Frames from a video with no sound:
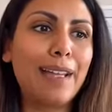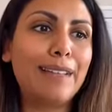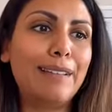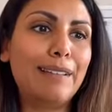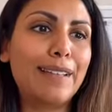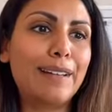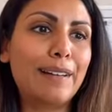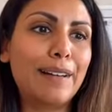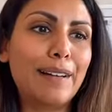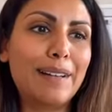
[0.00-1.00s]

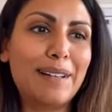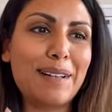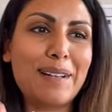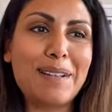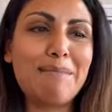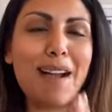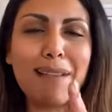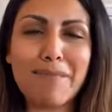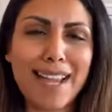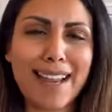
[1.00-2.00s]
you
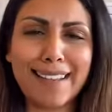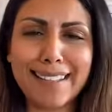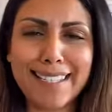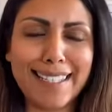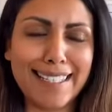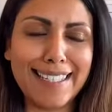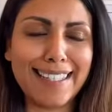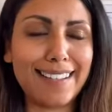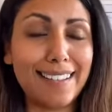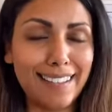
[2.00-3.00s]
might be getting this
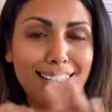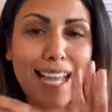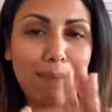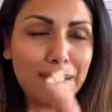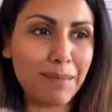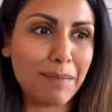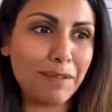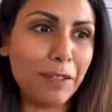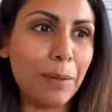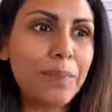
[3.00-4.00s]
it's happened to me
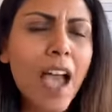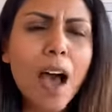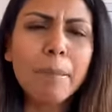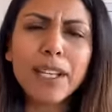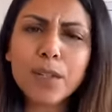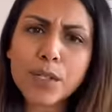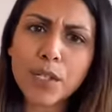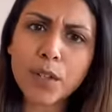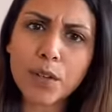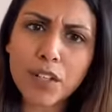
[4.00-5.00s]
before, but you're
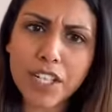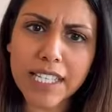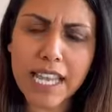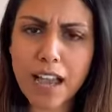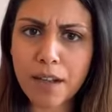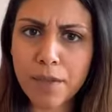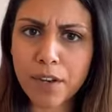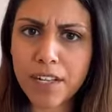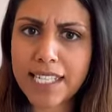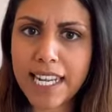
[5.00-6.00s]
so gorgeous, how come you're
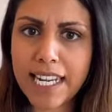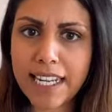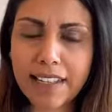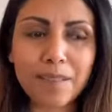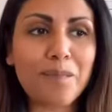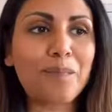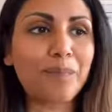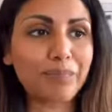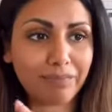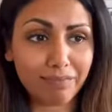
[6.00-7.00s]
not dating?
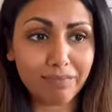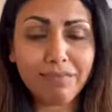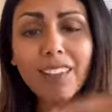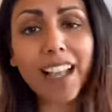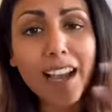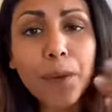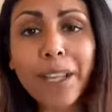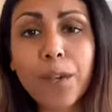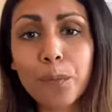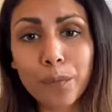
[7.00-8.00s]
A
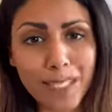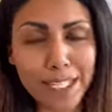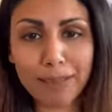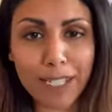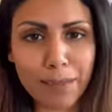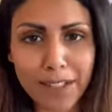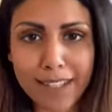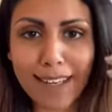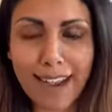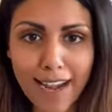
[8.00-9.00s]
quick witty response
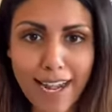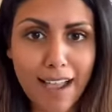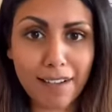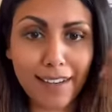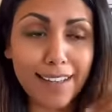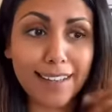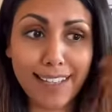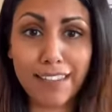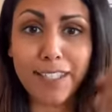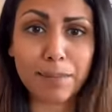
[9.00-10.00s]
that I now
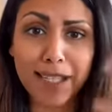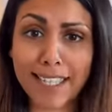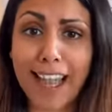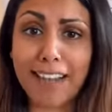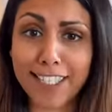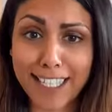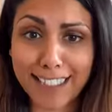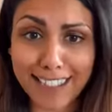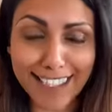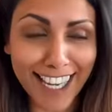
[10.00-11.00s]
give is because I have
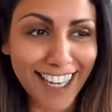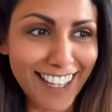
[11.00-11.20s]
standards.